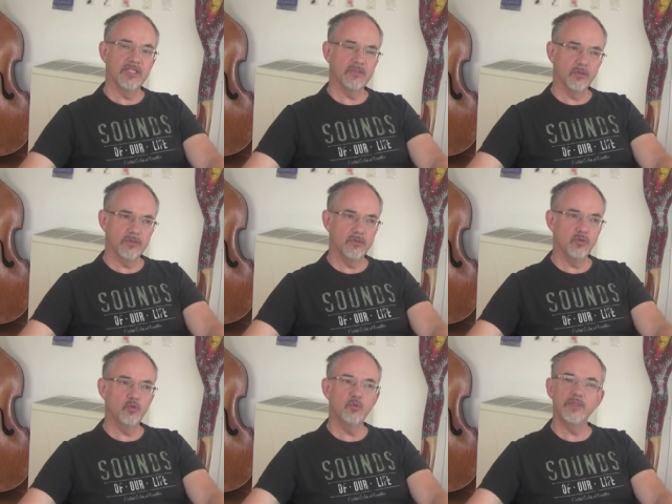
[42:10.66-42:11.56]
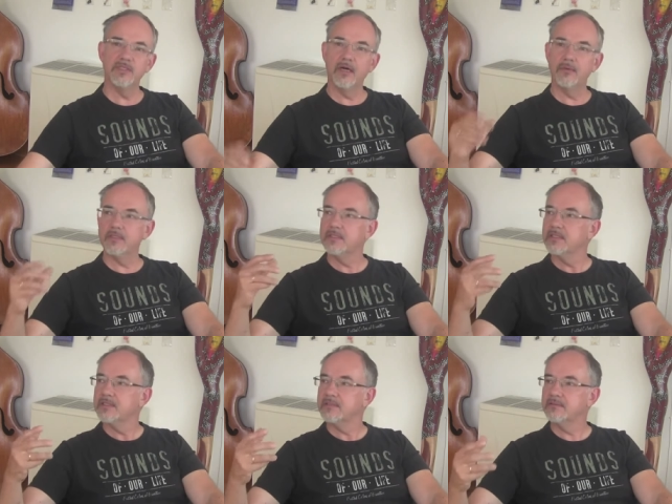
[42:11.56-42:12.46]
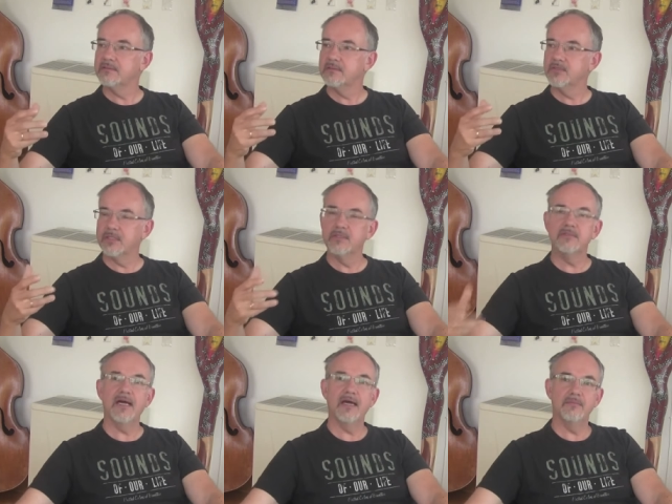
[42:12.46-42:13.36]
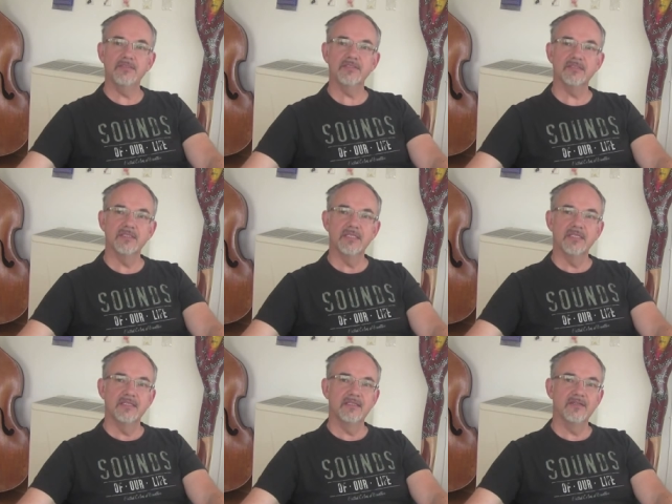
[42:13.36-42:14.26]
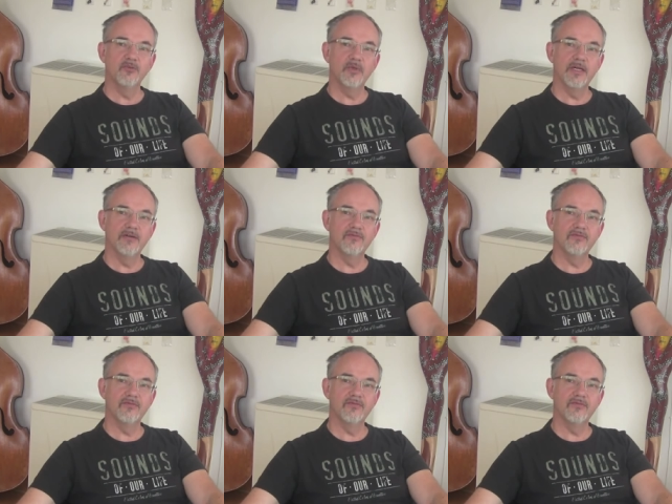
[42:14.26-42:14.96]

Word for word: has also to do with our with our times that we have